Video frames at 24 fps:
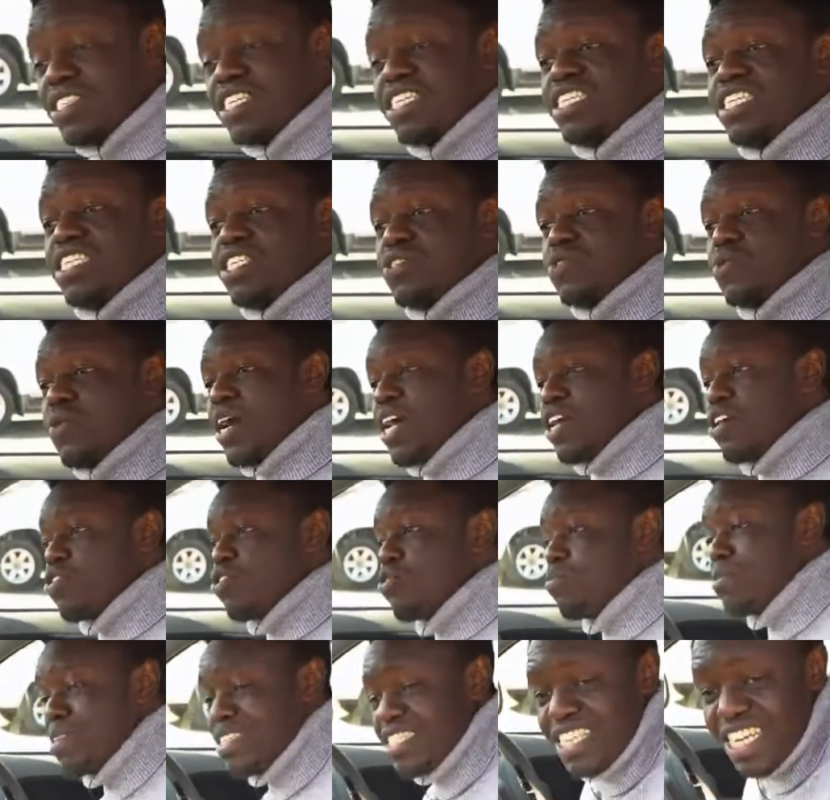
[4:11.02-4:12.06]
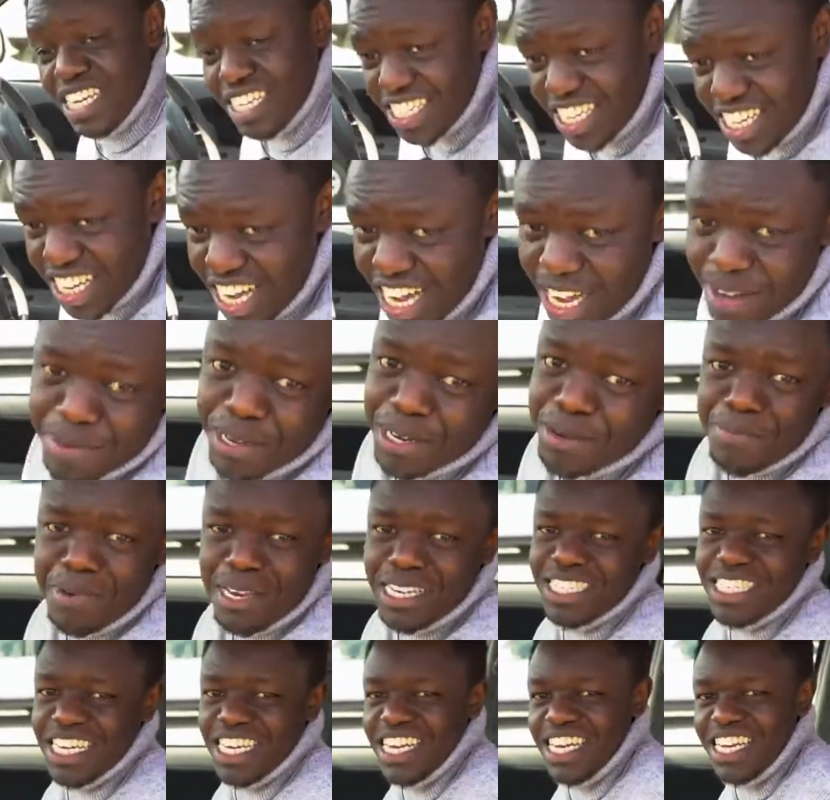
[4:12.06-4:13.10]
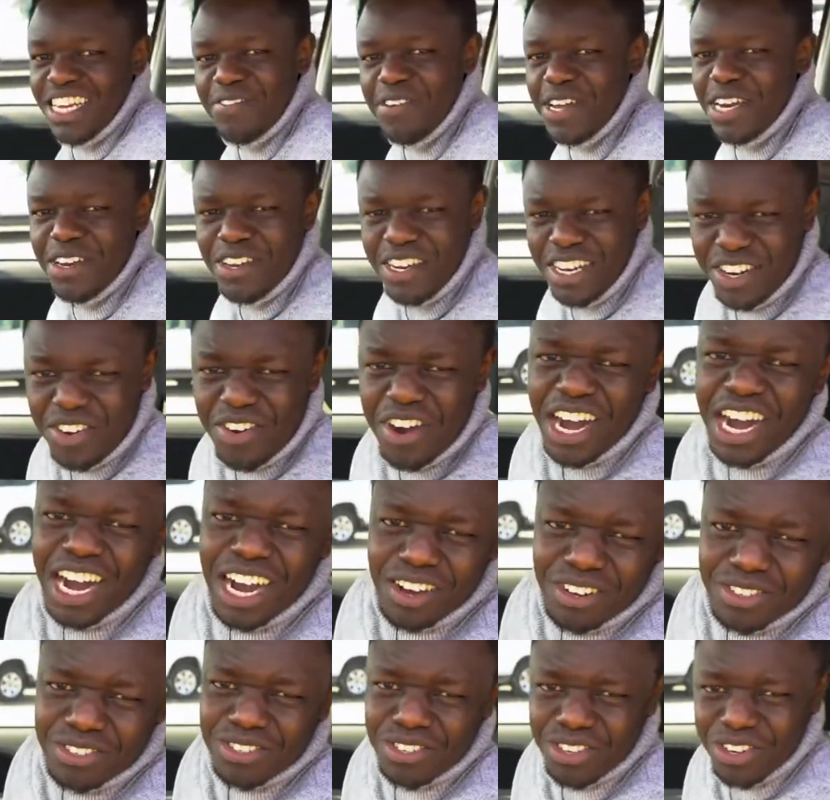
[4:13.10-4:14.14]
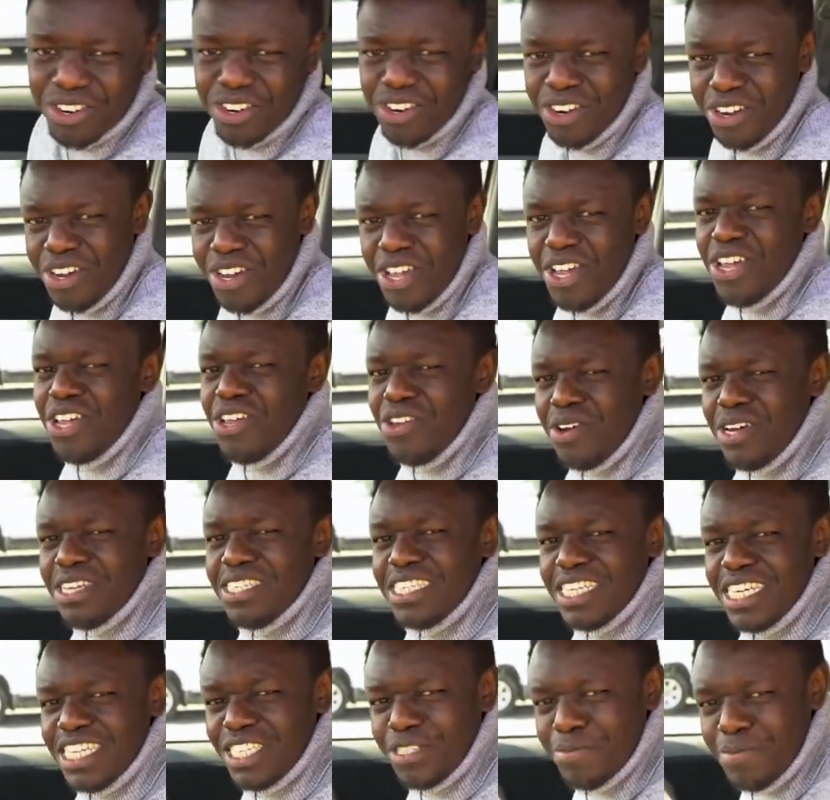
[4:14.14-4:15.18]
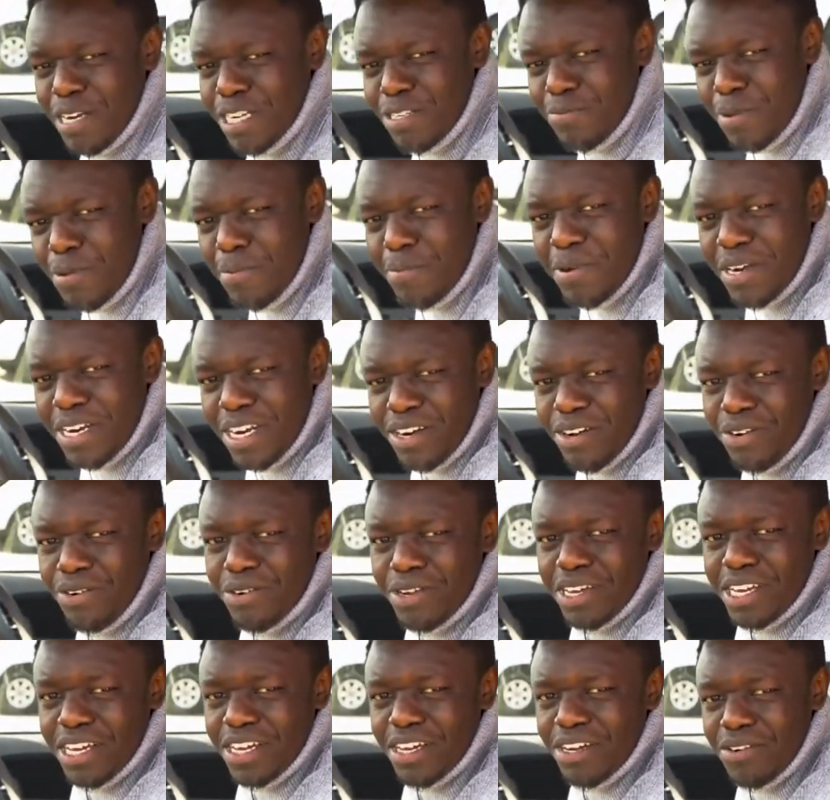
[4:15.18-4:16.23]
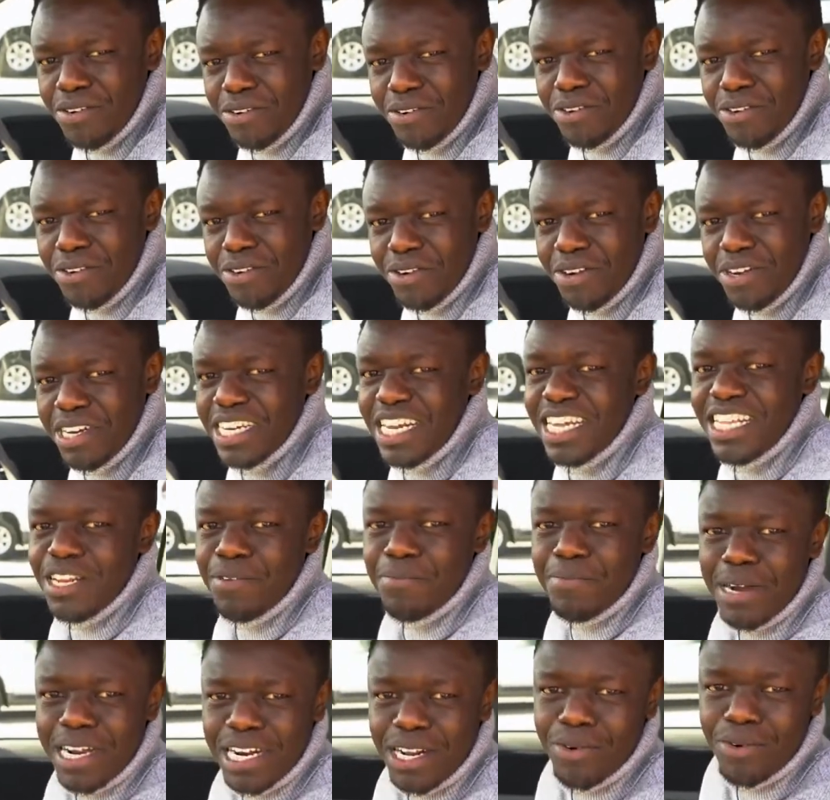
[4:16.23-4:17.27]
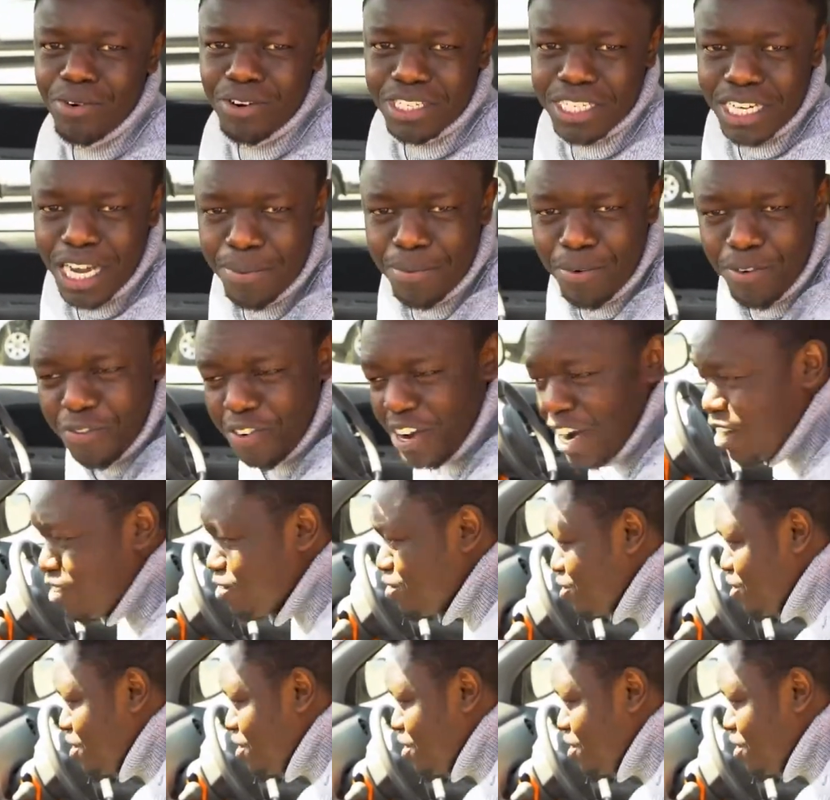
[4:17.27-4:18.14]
this is where you'll be sitting. I mean, basically, even in your house, your seats must be pretty looking good. It doesn't matter what type of house